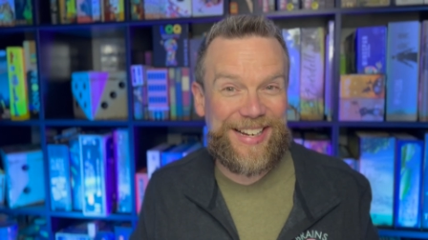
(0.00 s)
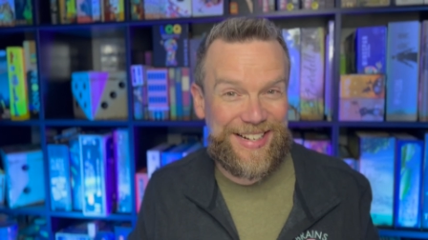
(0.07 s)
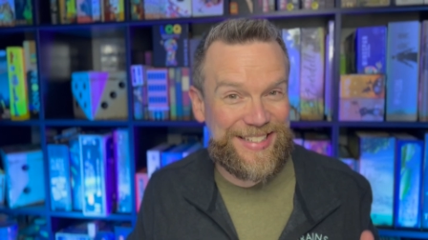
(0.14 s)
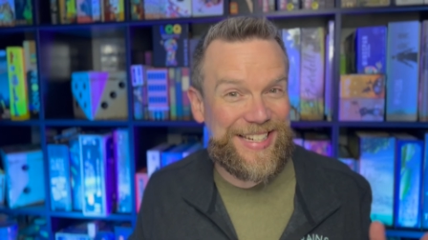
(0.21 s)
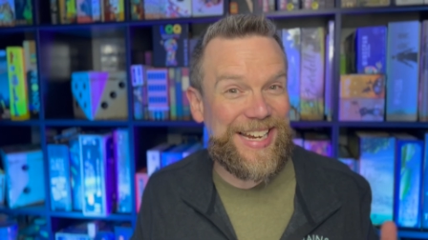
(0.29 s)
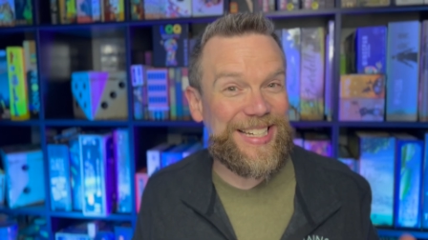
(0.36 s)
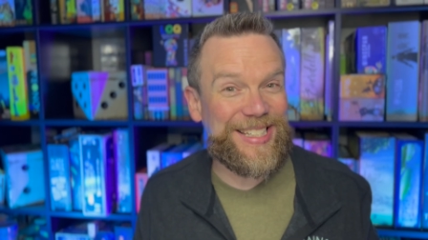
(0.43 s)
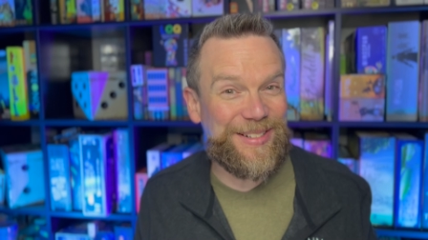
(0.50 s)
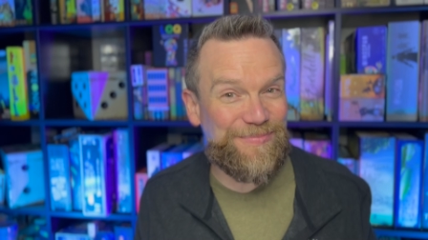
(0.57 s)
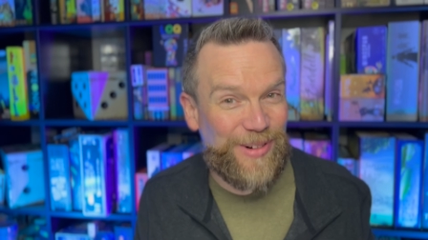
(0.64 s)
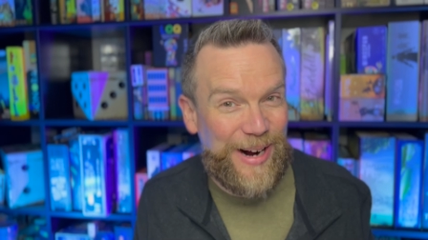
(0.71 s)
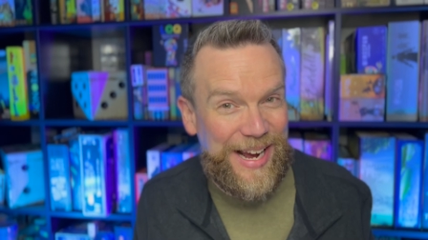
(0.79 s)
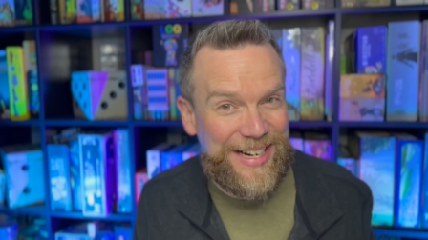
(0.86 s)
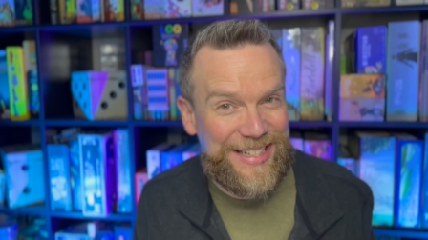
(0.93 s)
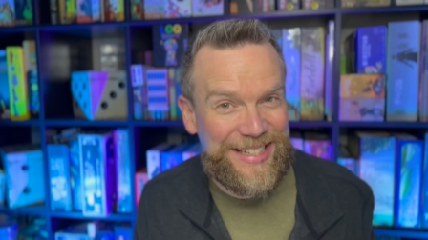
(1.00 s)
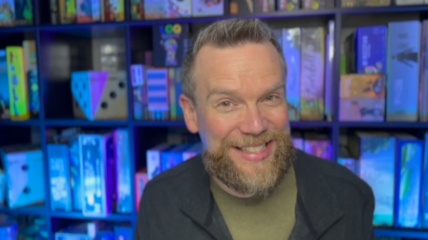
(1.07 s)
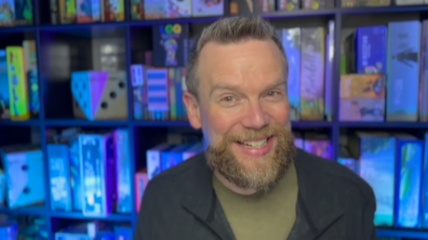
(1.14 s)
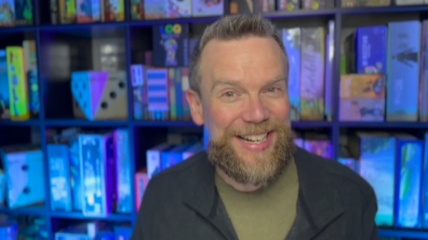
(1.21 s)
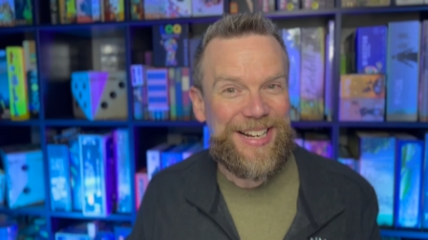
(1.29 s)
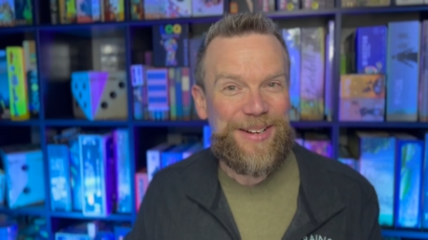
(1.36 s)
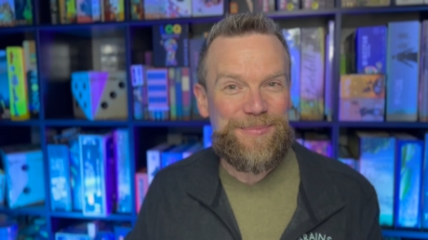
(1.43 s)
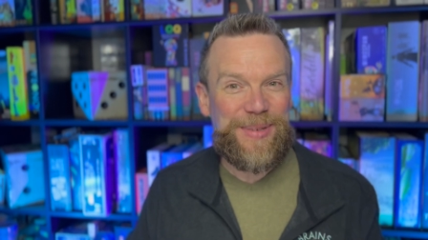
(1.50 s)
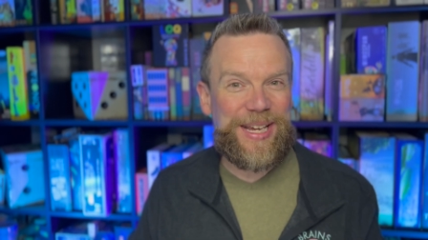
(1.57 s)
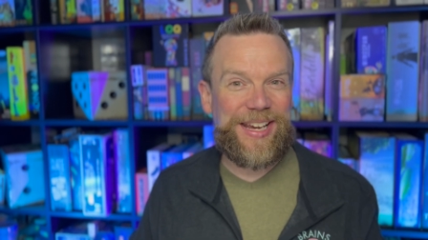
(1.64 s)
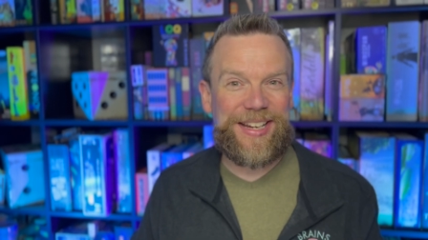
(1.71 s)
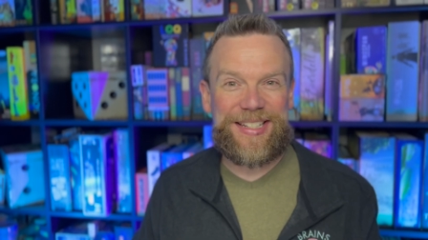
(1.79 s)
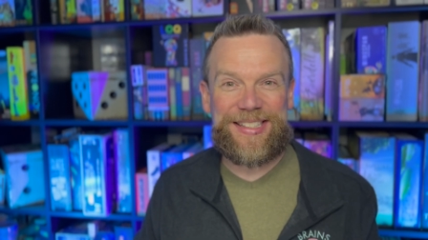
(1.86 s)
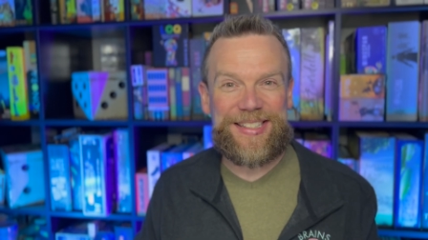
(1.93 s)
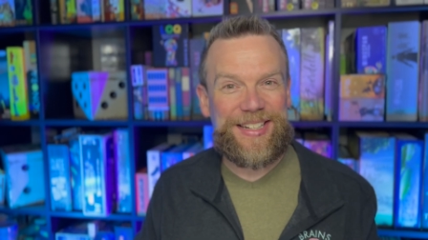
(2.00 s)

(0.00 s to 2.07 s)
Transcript: takes some practice because,